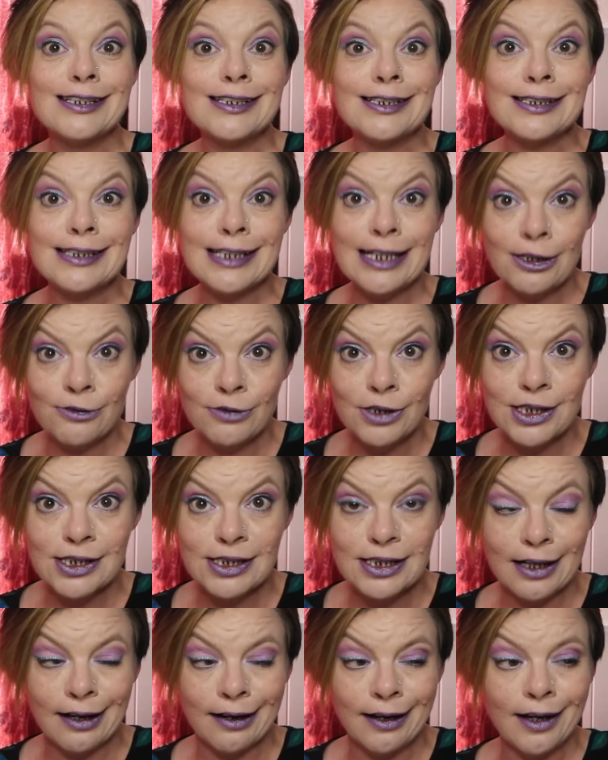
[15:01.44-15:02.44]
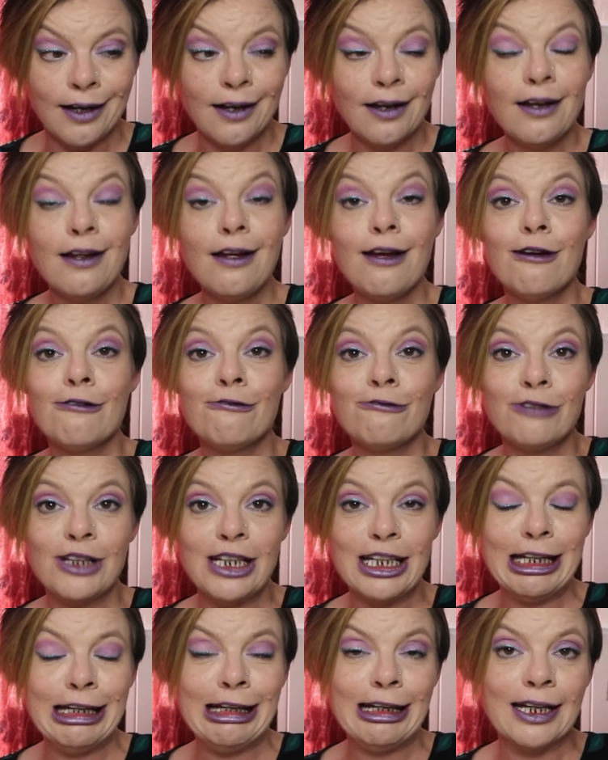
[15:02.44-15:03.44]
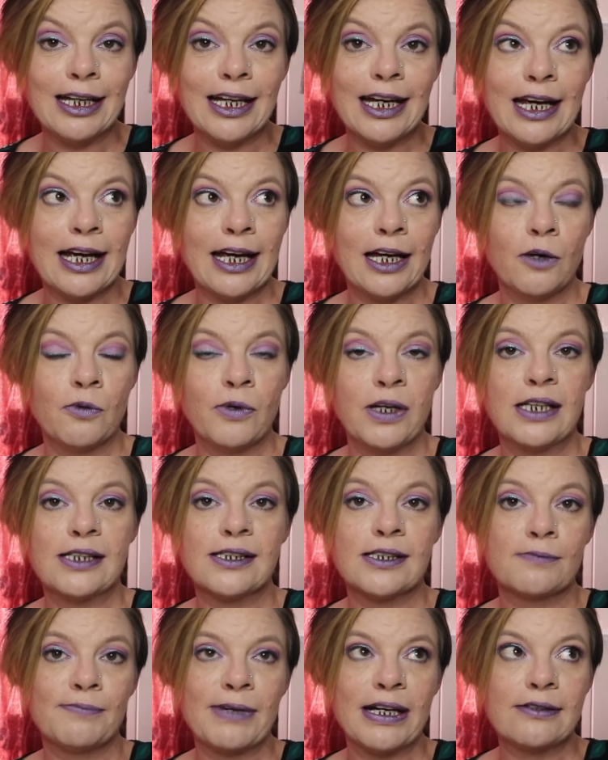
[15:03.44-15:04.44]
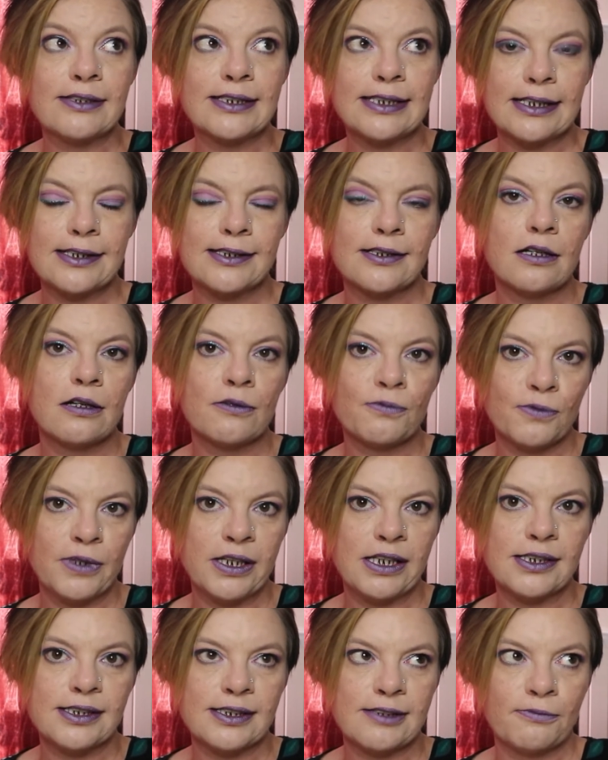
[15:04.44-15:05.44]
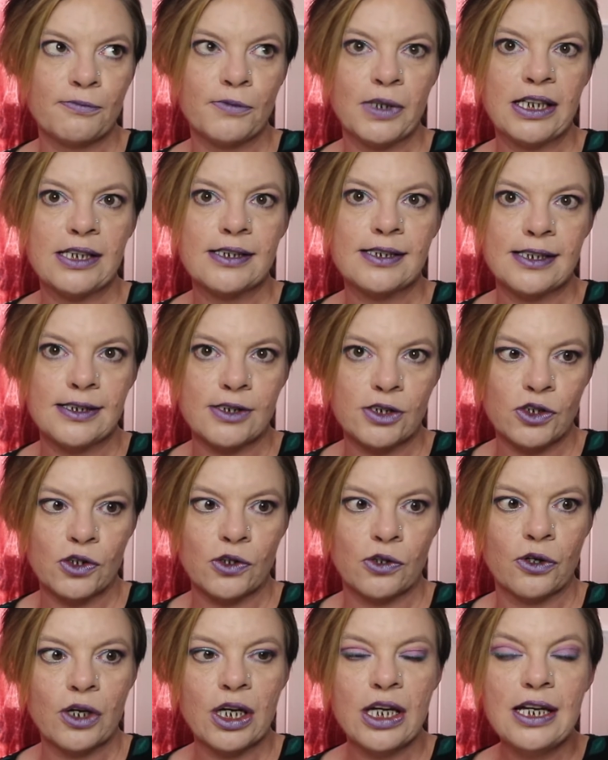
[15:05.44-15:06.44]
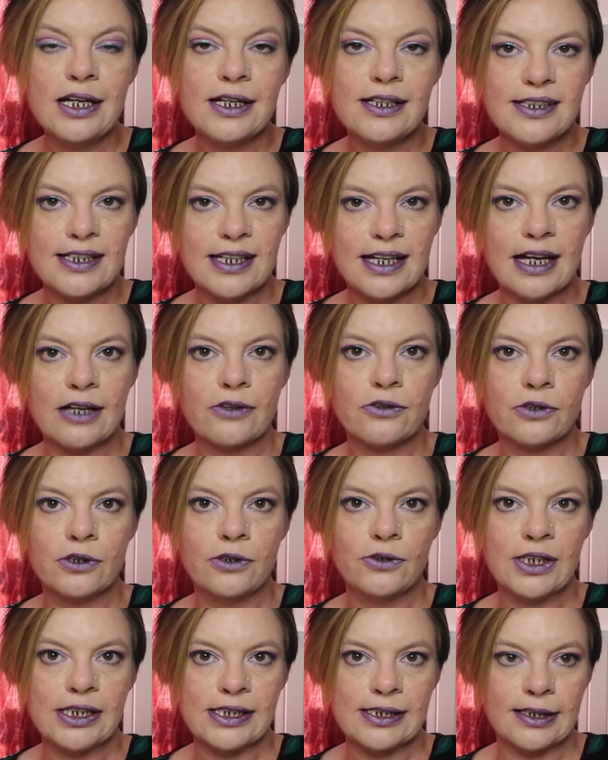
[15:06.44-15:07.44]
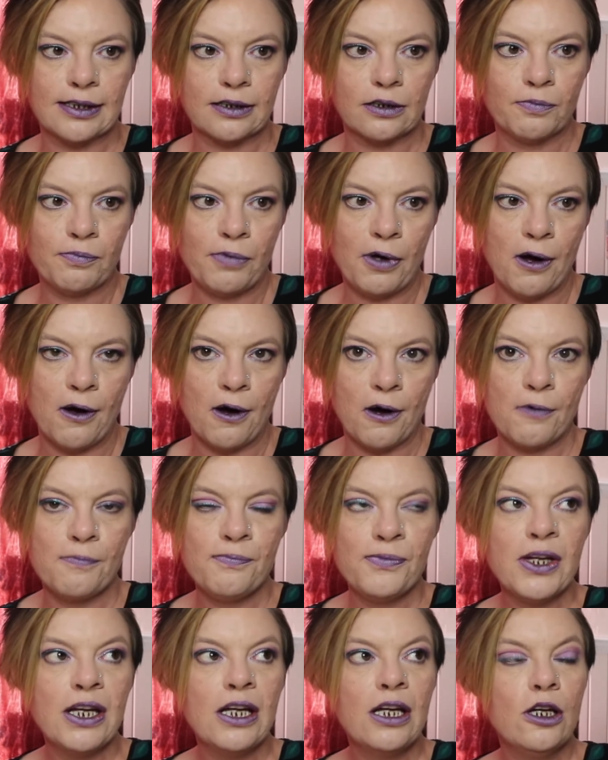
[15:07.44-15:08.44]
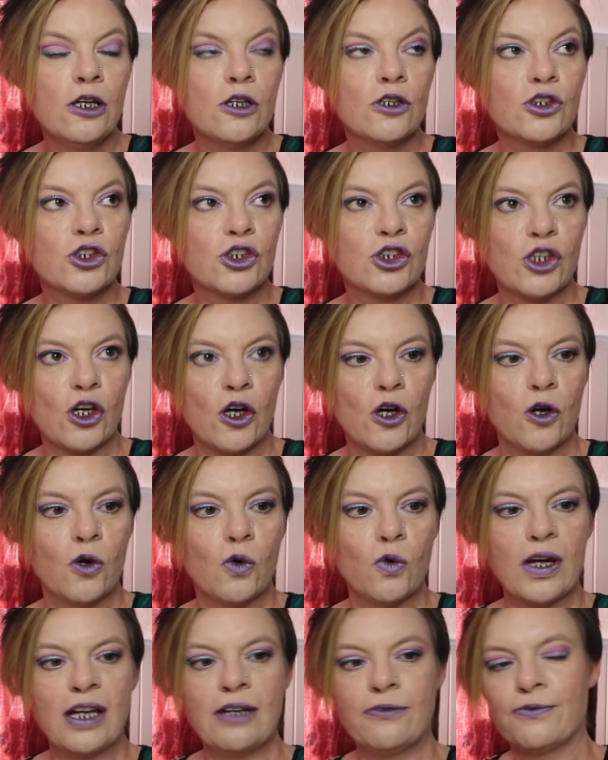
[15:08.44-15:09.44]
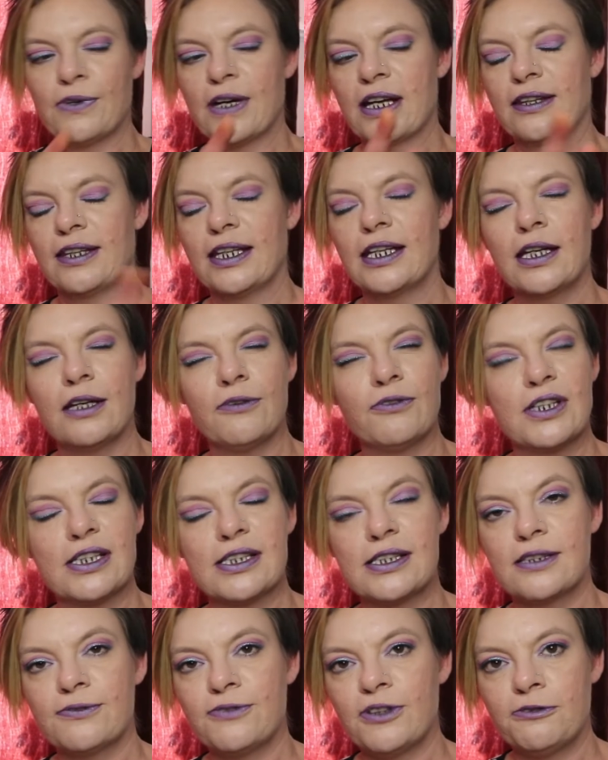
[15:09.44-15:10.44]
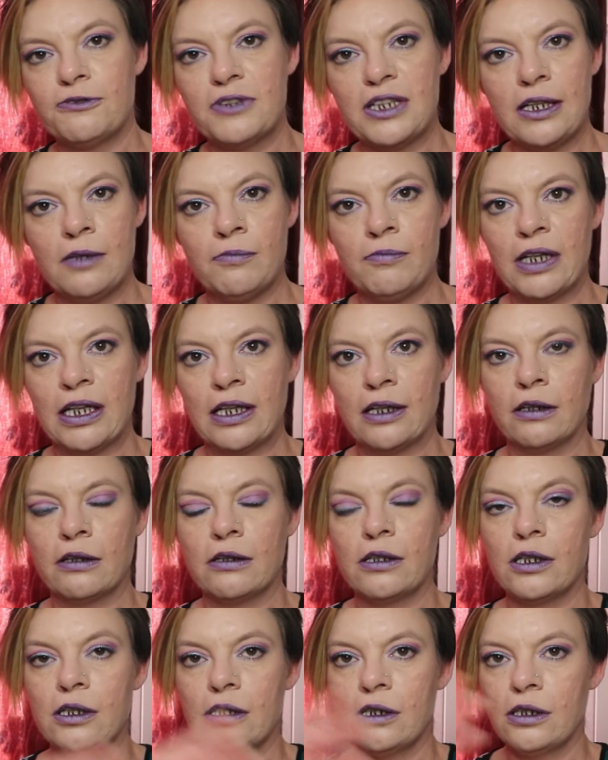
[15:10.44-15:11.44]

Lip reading: seriously, for nearly 8 weeks. About 6.5 weeks, 7 weeks it's took to get through this little part. So if I think if this is 15ml,